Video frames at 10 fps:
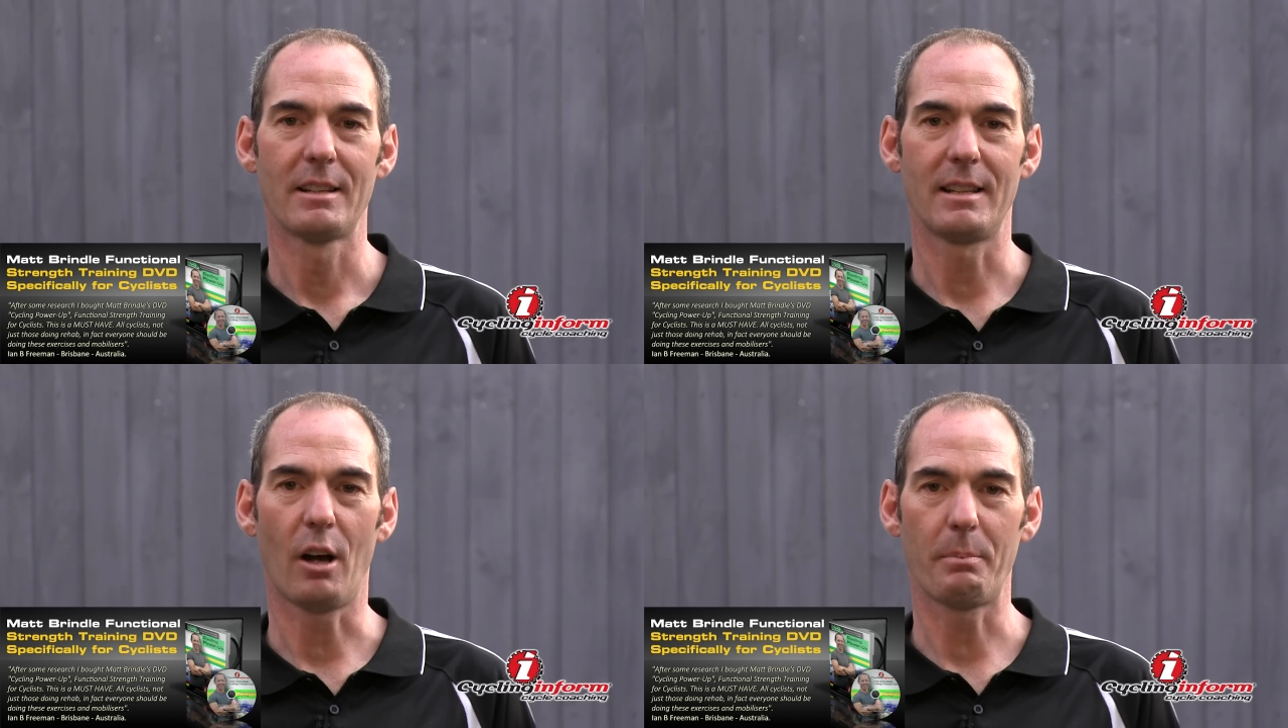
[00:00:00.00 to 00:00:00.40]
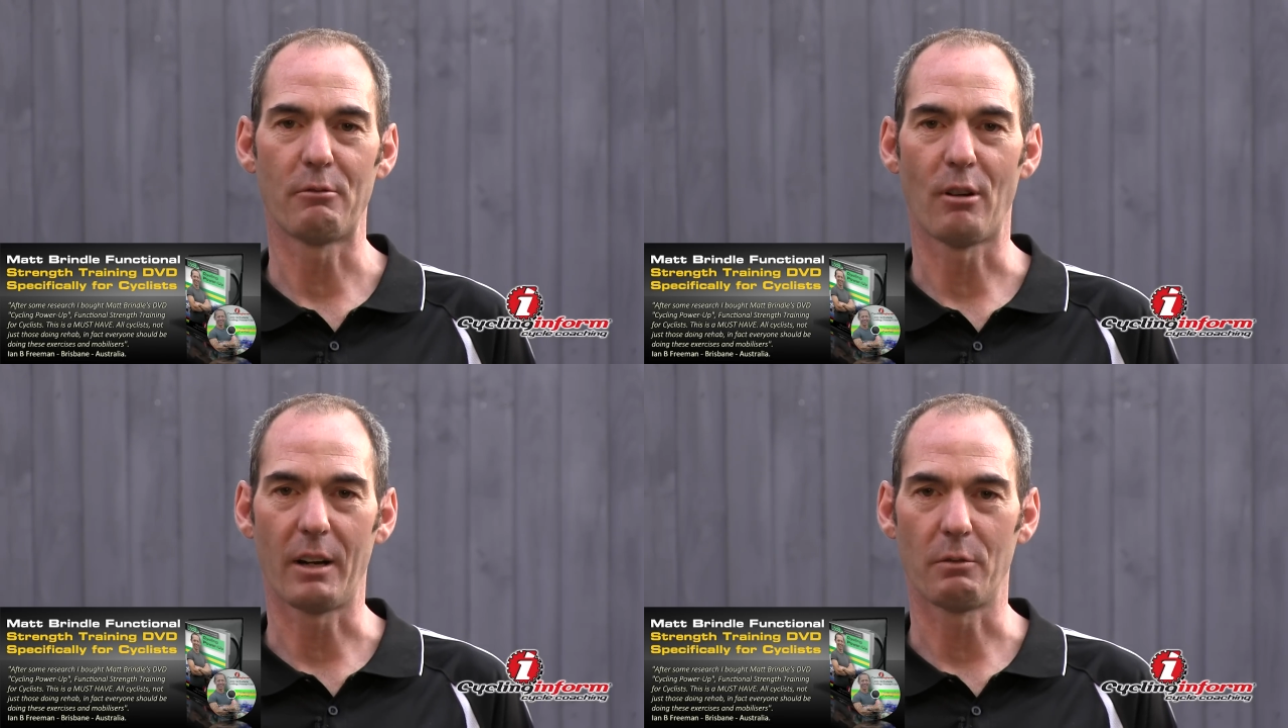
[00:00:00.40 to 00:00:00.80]
So now I've
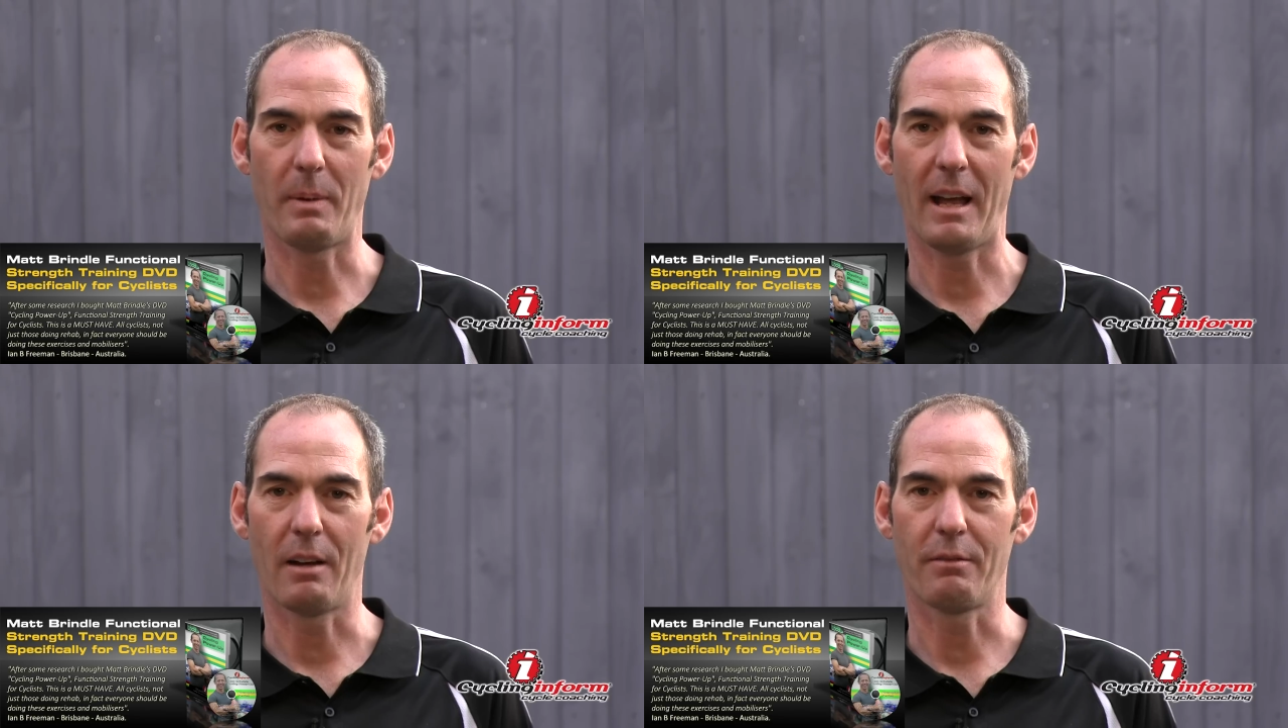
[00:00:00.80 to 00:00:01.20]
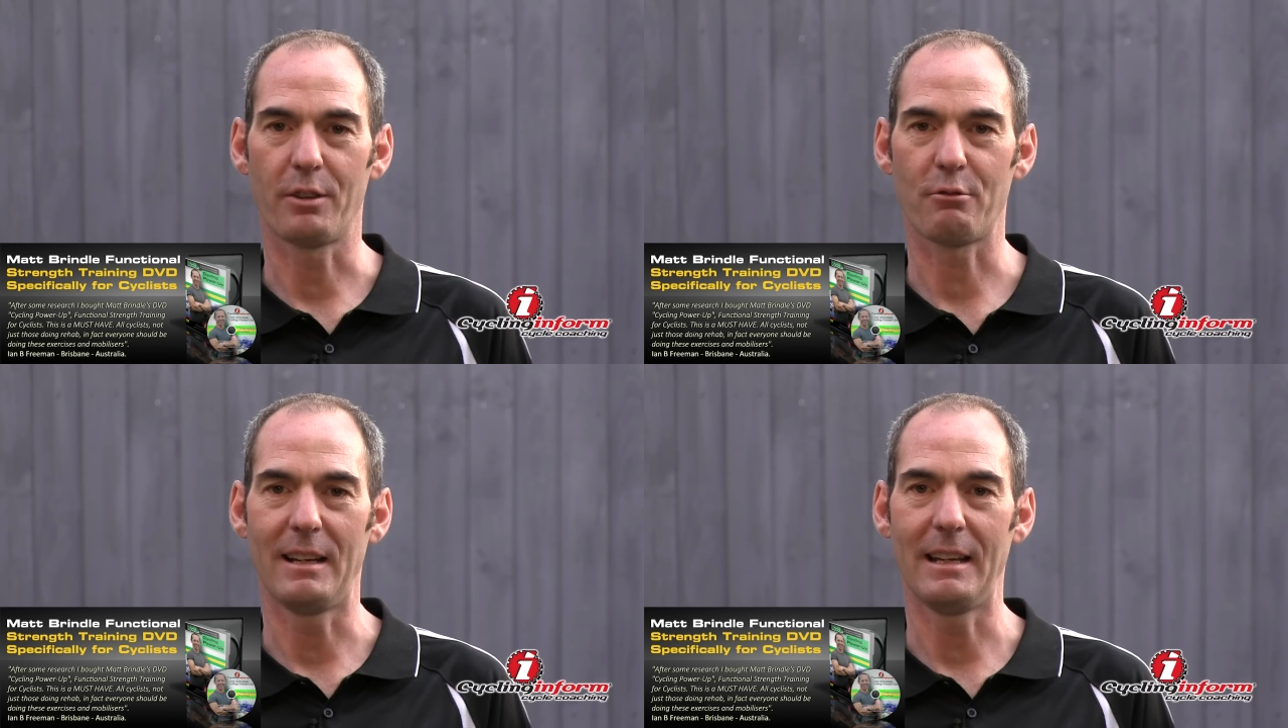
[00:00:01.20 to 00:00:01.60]
been riding with power for
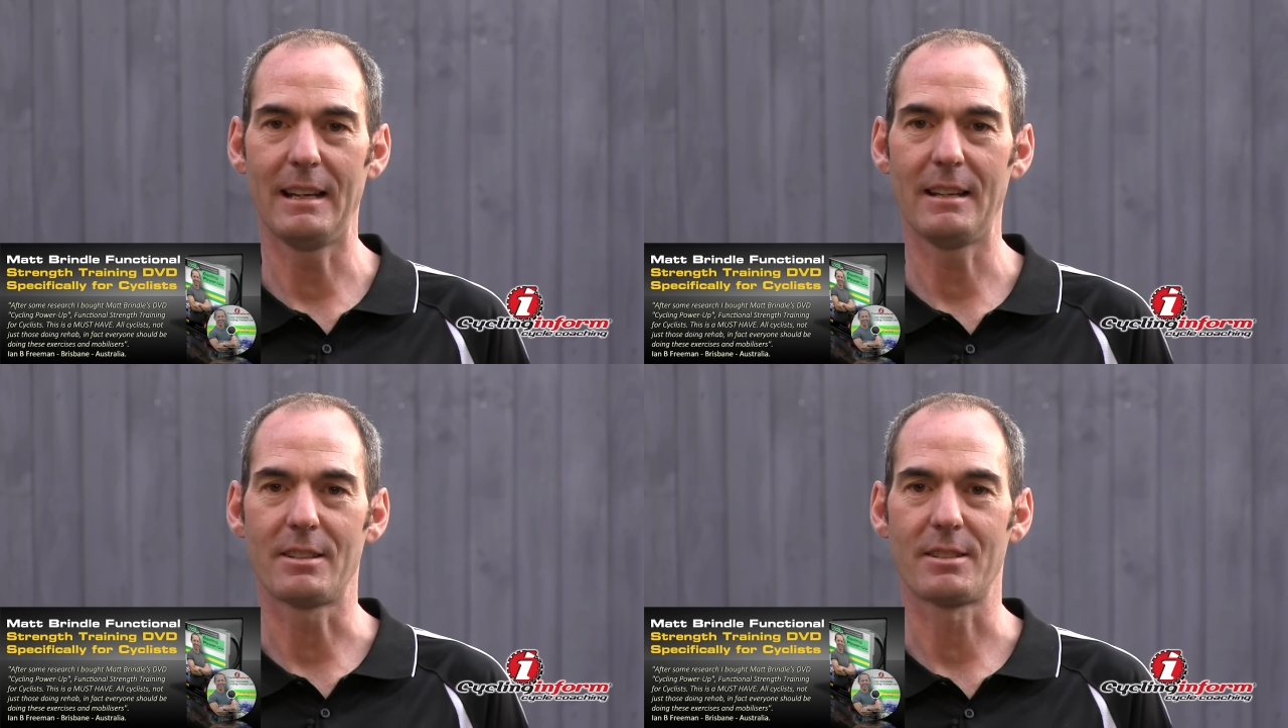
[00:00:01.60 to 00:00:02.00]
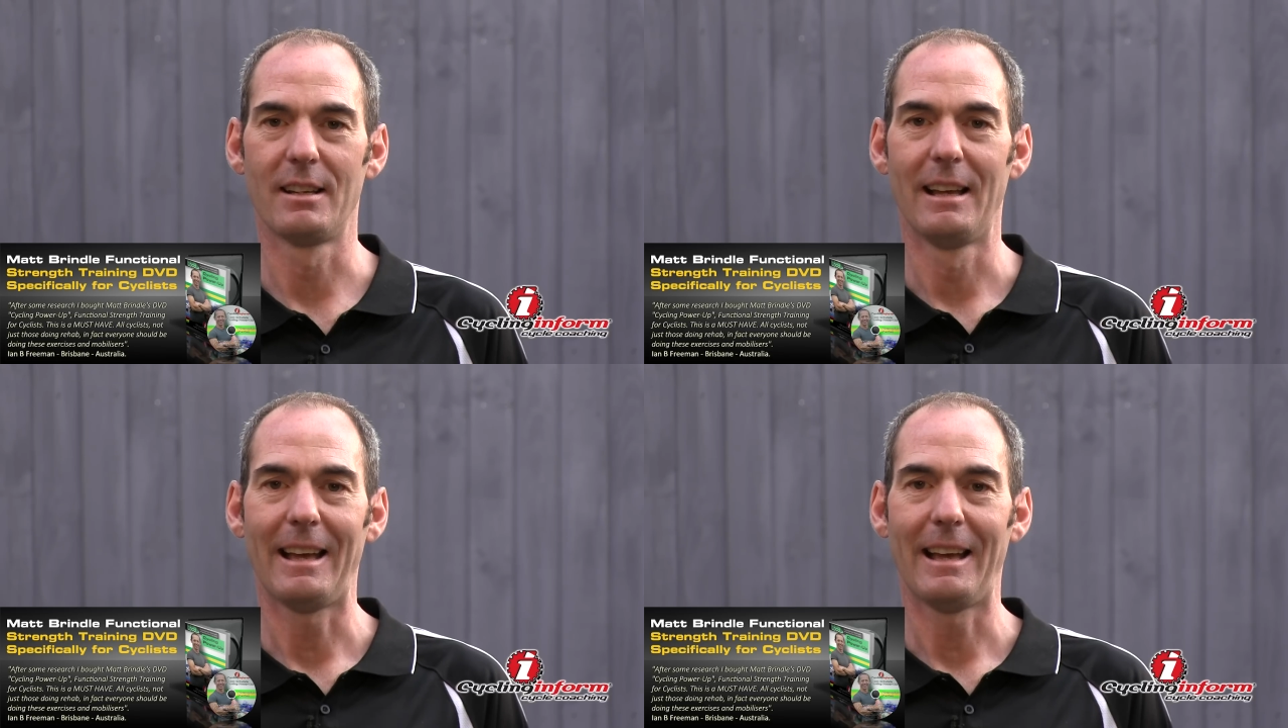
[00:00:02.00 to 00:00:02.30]
3 years,